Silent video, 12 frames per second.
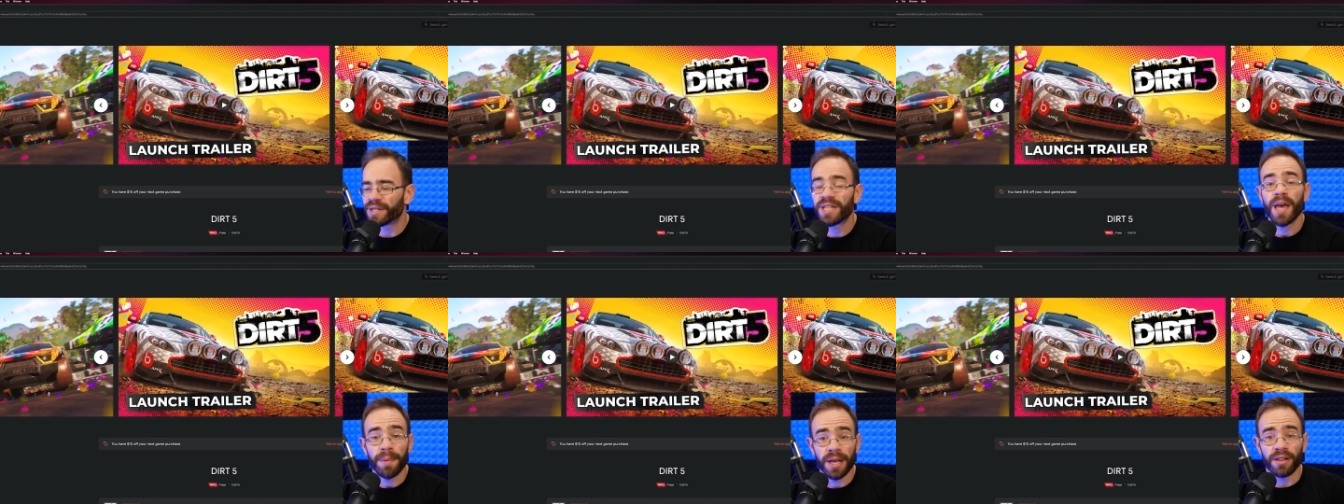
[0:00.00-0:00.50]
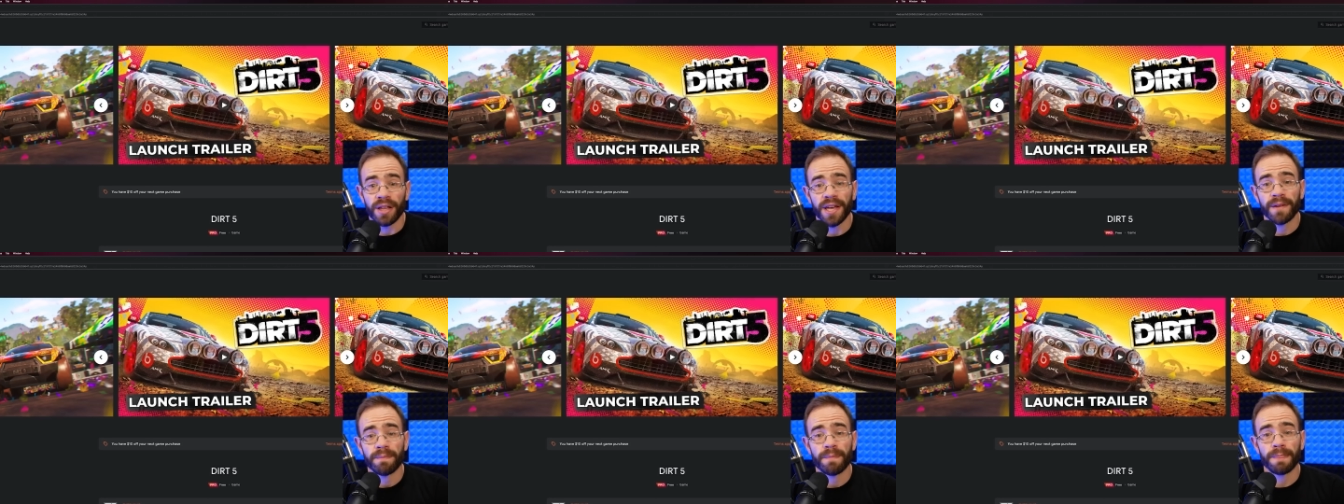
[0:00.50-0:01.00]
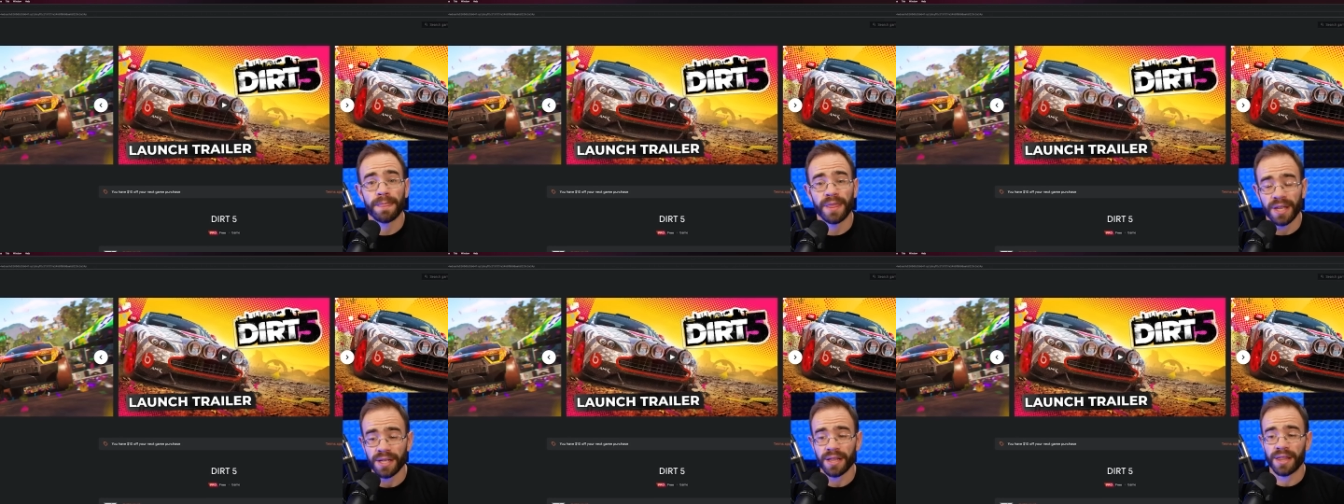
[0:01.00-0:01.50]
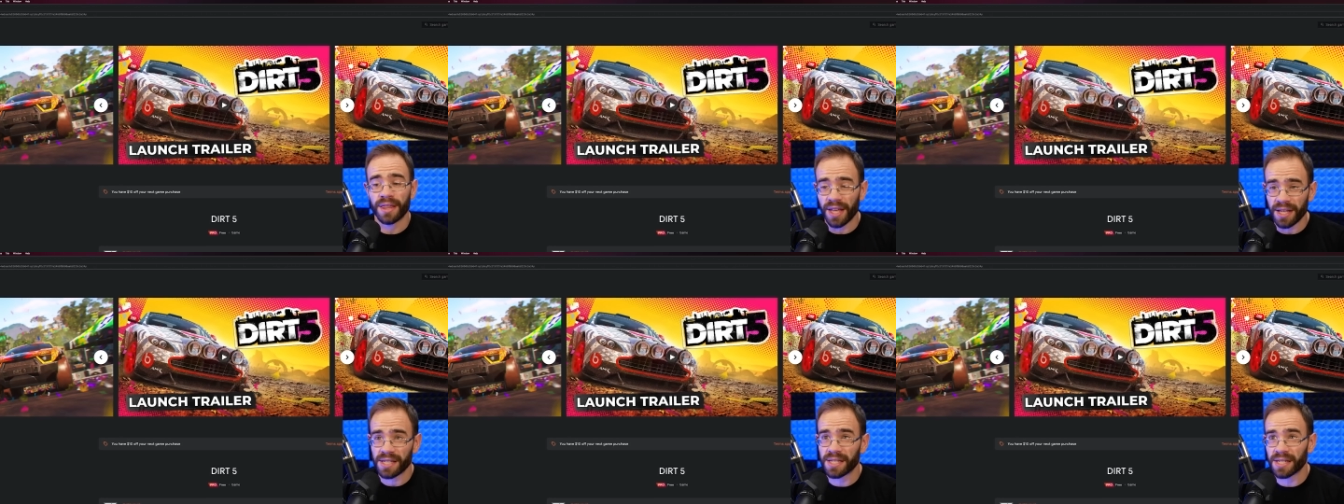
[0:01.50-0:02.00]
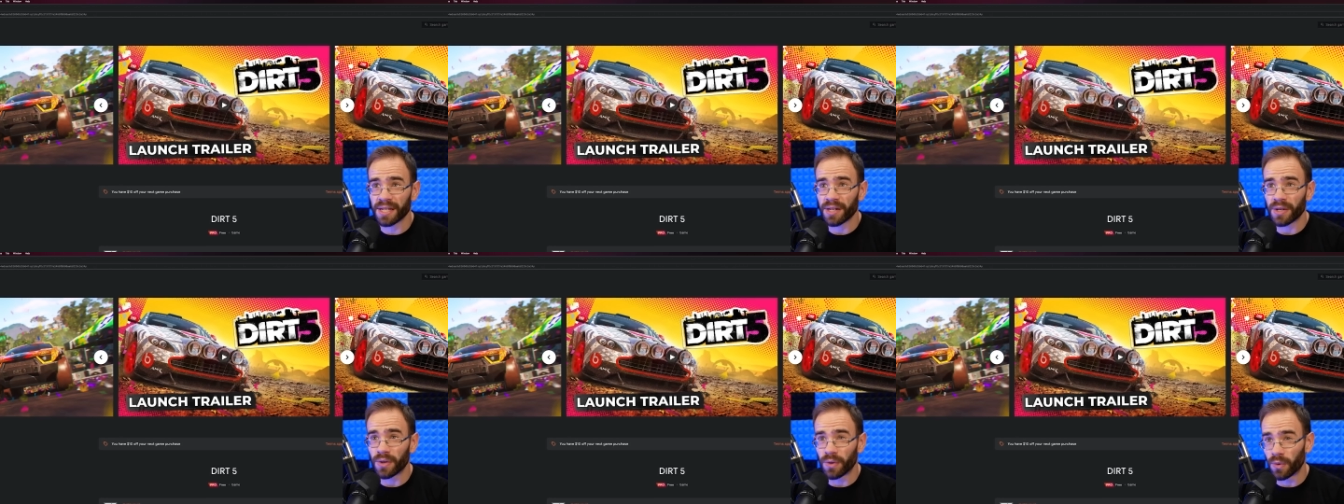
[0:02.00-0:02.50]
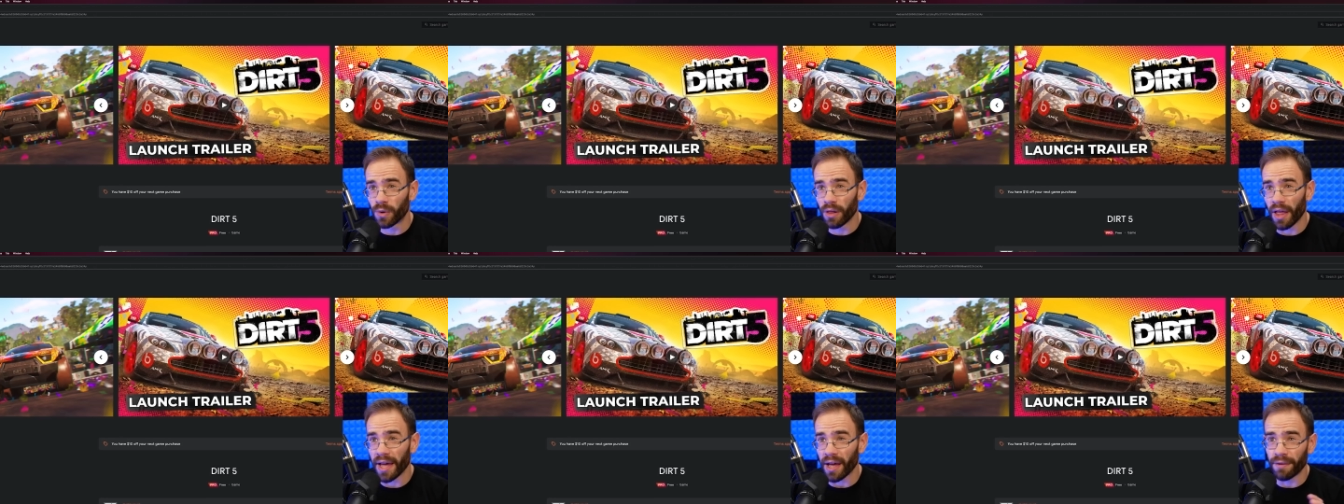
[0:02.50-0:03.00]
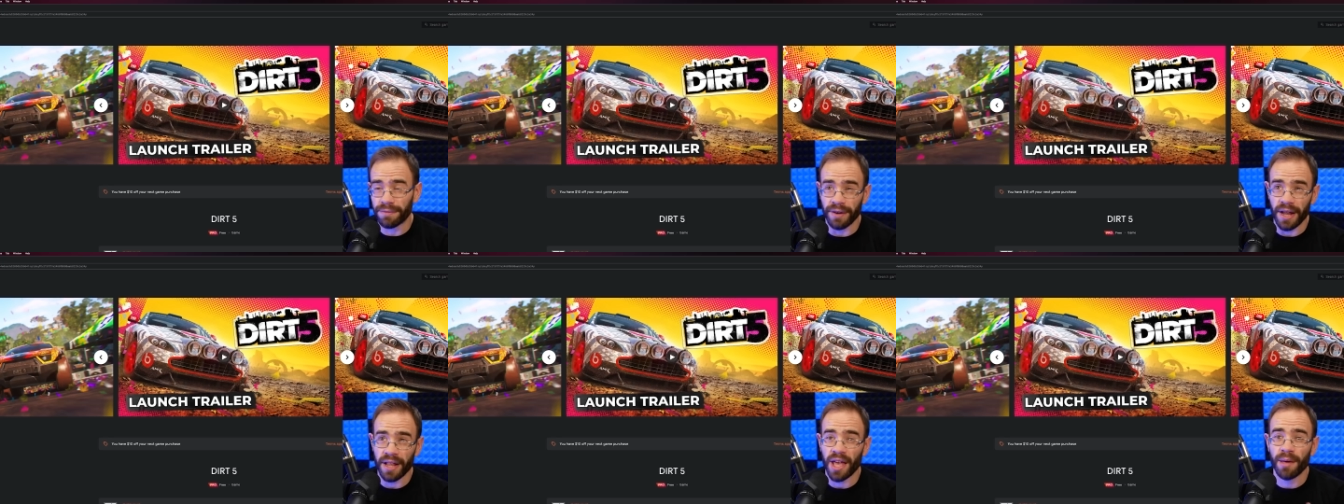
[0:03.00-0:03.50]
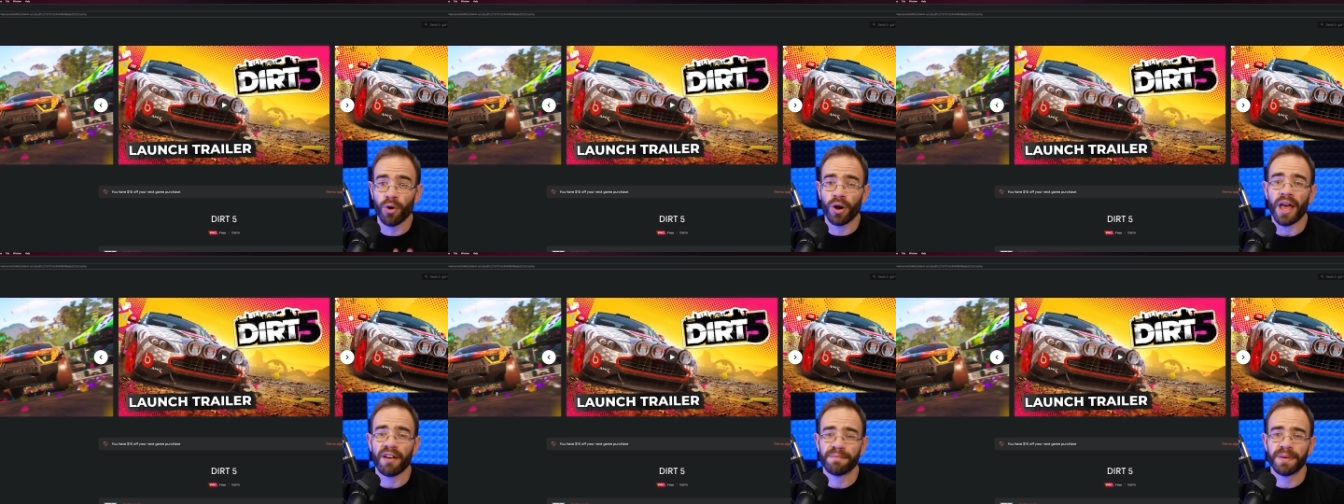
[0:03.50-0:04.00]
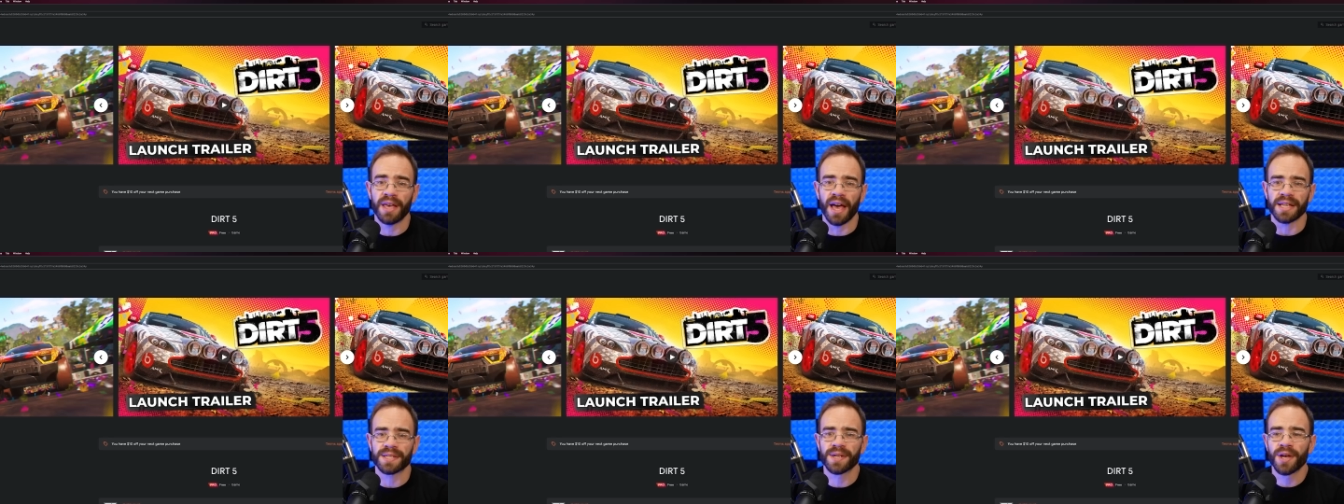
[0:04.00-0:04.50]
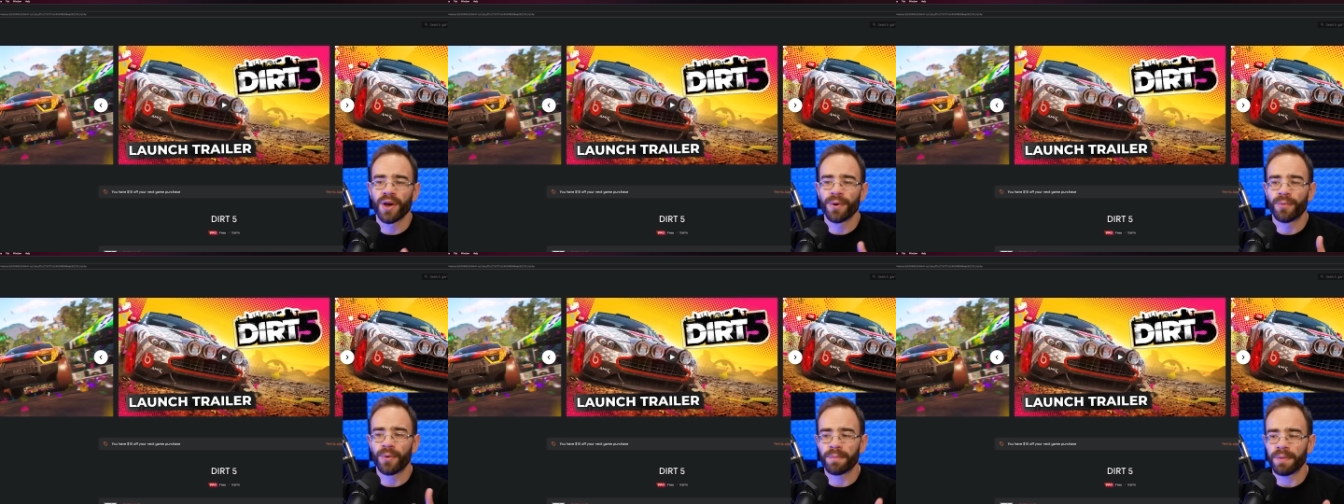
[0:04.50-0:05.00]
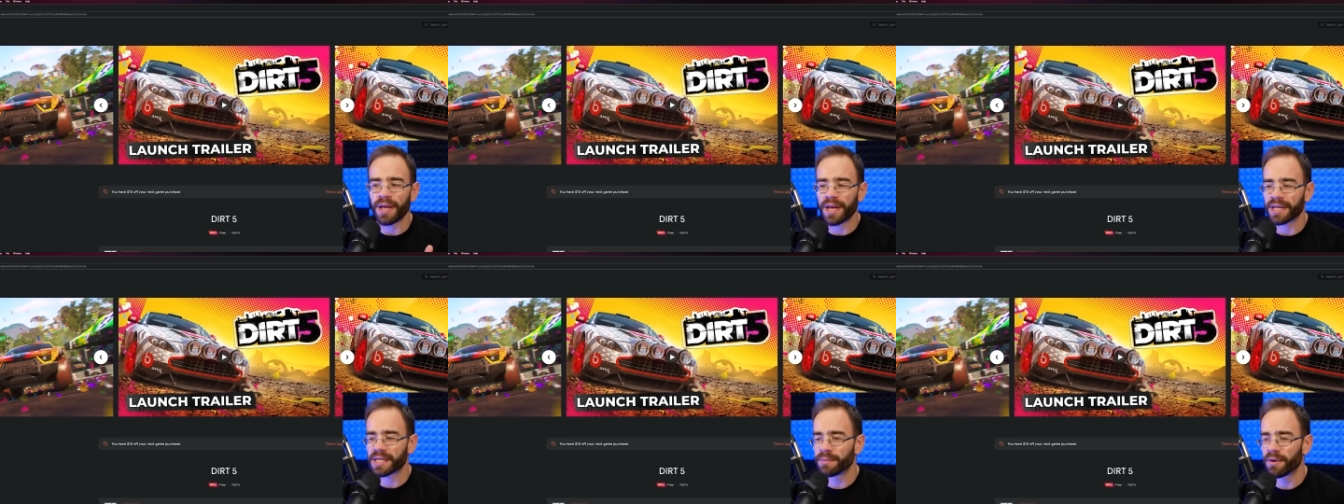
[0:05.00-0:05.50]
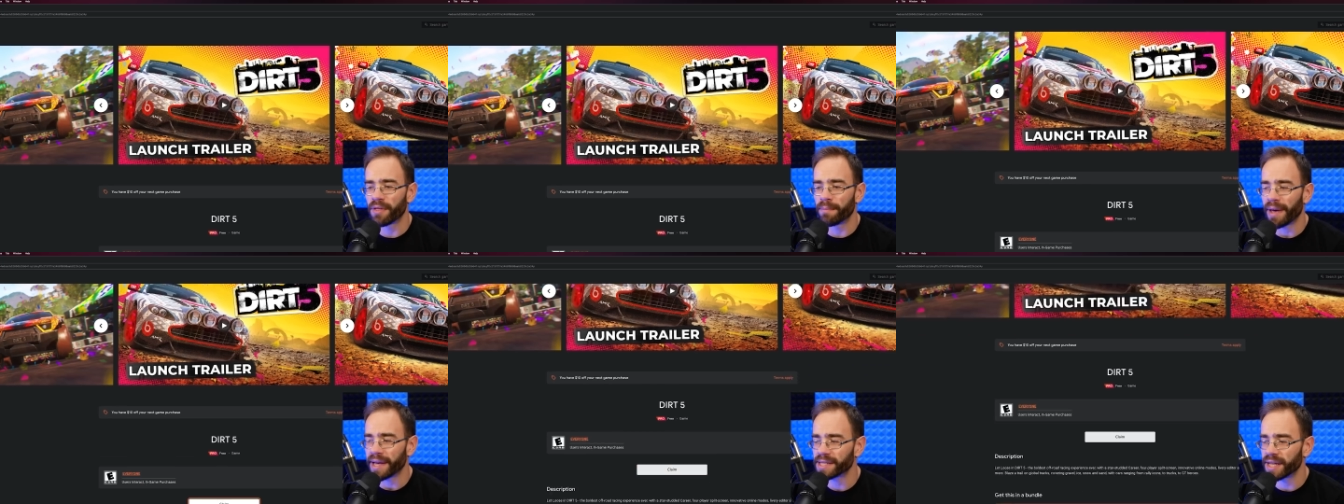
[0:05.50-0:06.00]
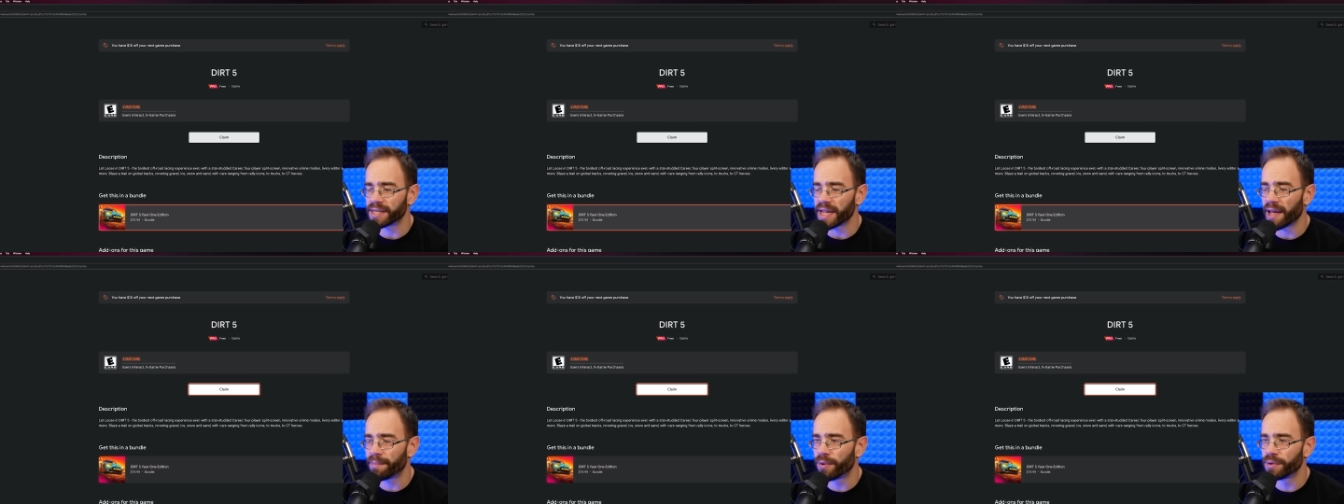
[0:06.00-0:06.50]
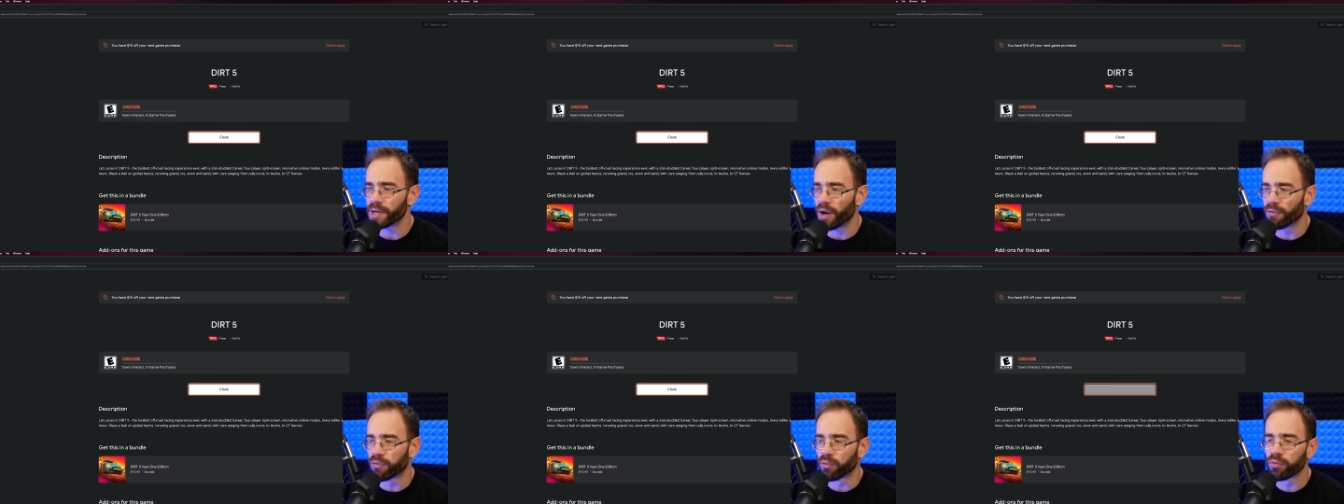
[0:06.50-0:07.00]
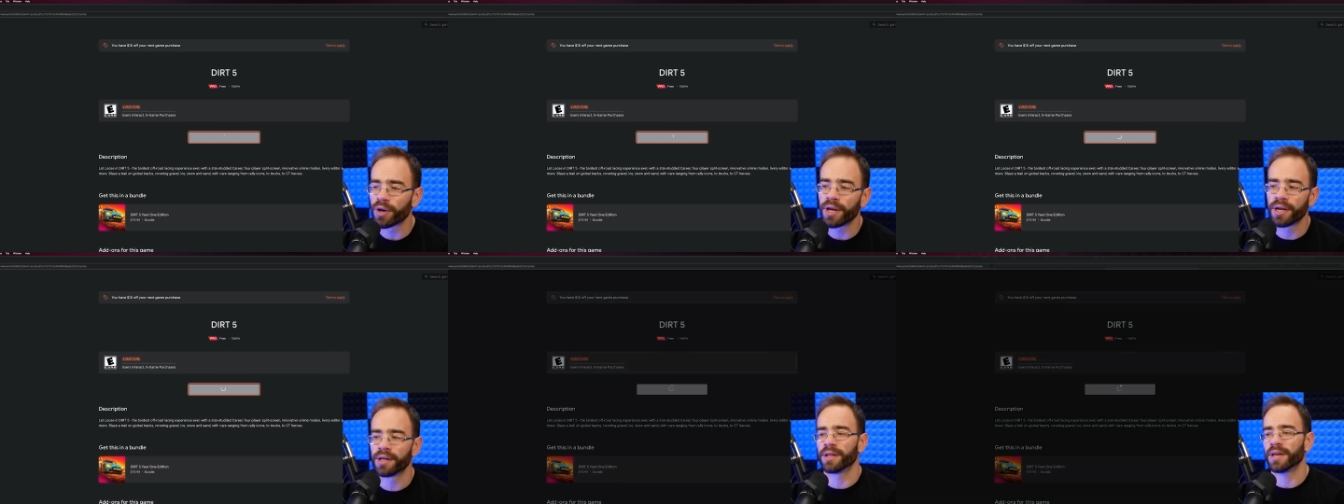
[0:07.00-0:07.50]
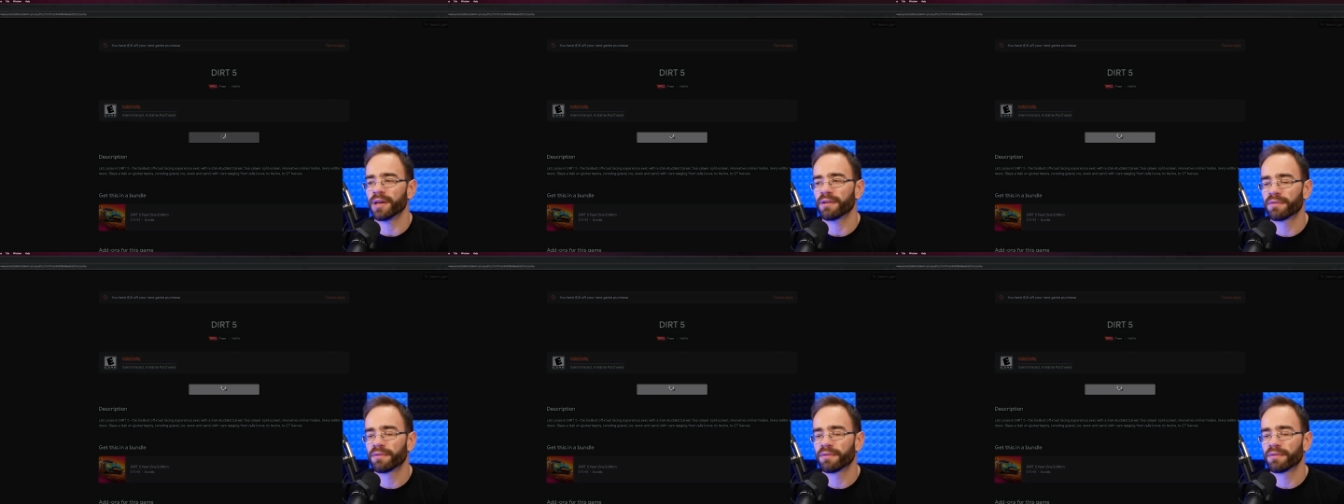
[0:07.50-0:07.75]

typically th this or like a fighting game or F P S would be some of the best examples of really